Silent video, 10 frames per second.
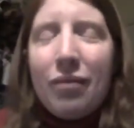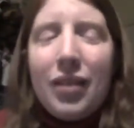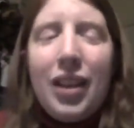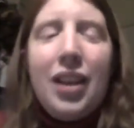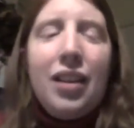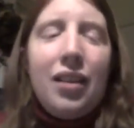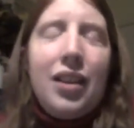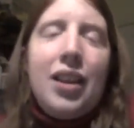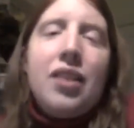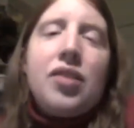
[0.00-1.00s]

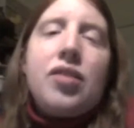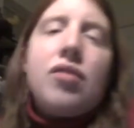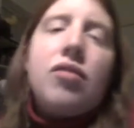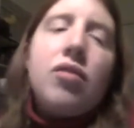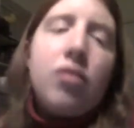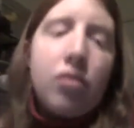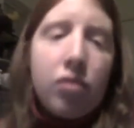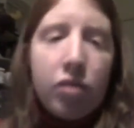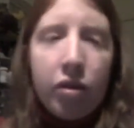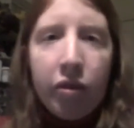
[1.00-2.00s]
his
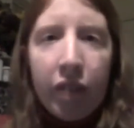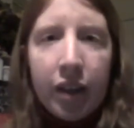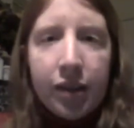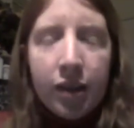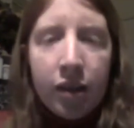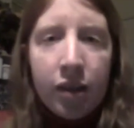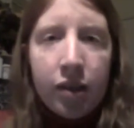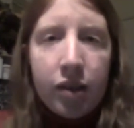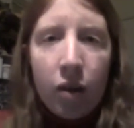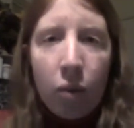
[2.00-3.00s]
2
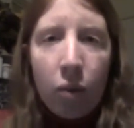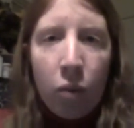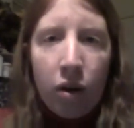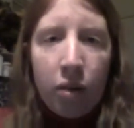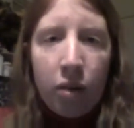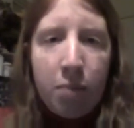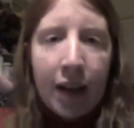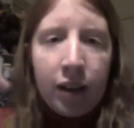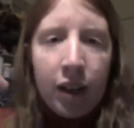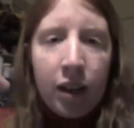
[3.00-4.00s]
vices were
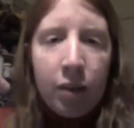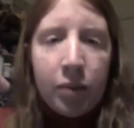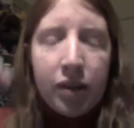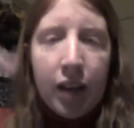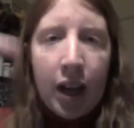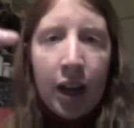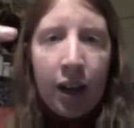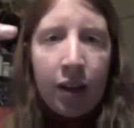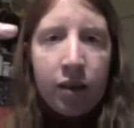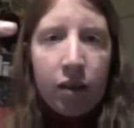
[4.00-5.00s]
Mad Libs
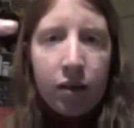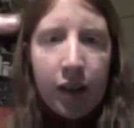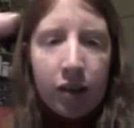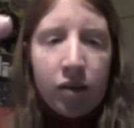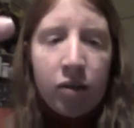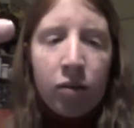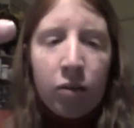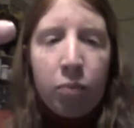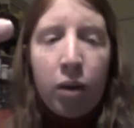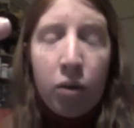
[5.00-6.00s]
and Texas Hold'em
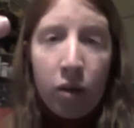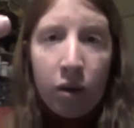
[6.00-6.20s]
poker,